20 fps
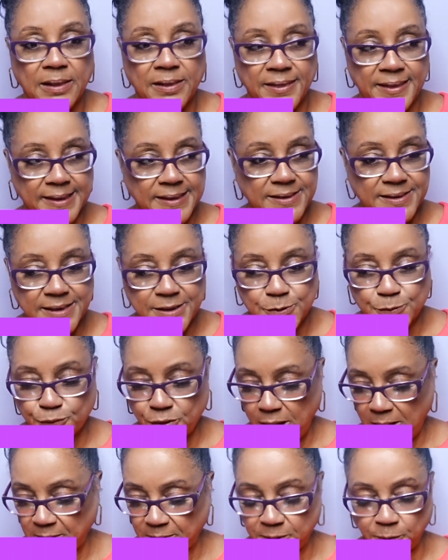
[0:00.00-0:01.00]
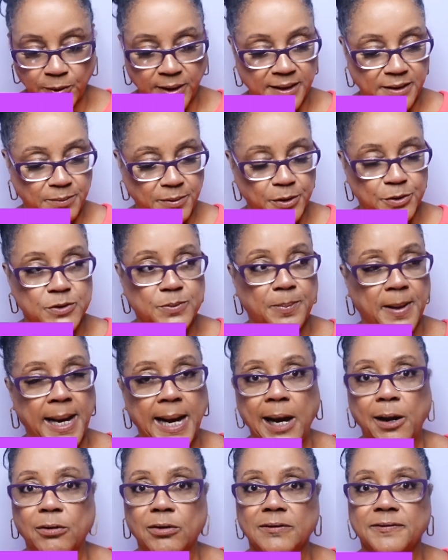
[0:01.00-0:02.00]
This is probably one of the most
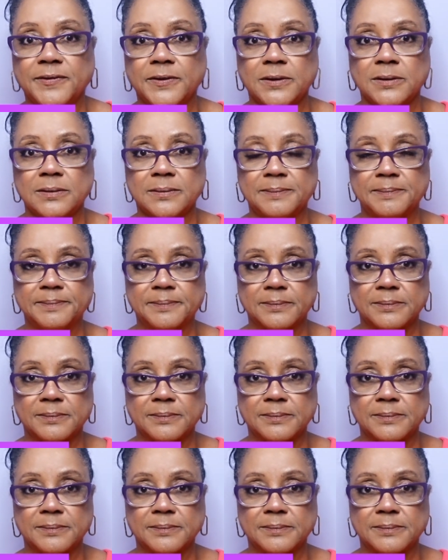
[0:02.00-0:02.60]
powerful